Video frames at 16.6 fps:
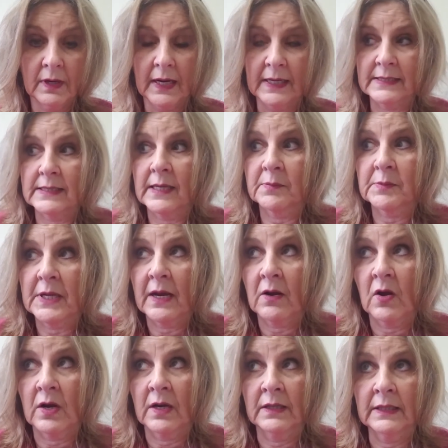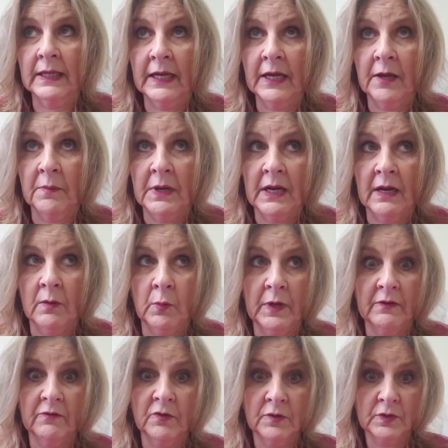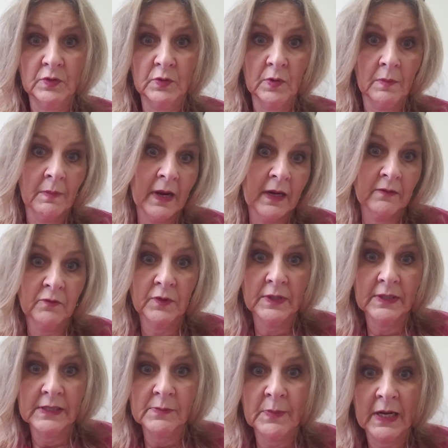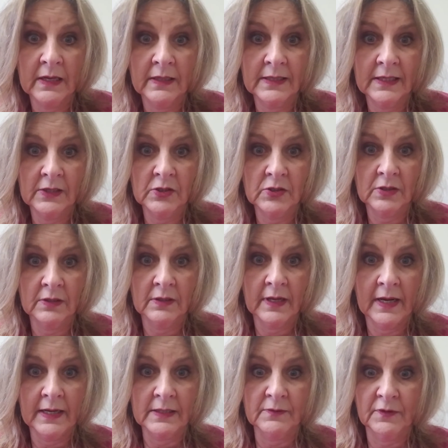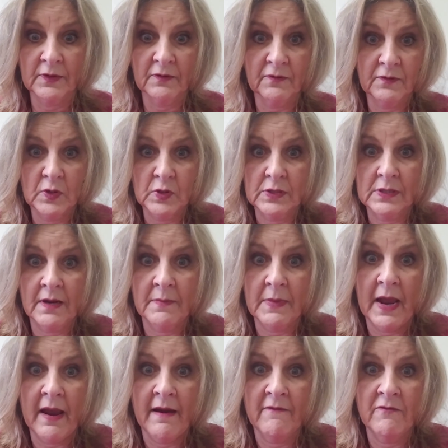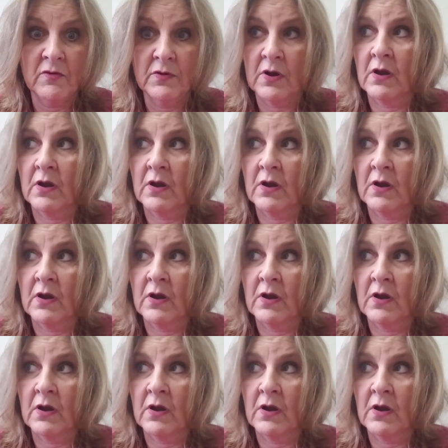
I stepped out on a limb and I went to a mindfulness meditation class for the first time ever,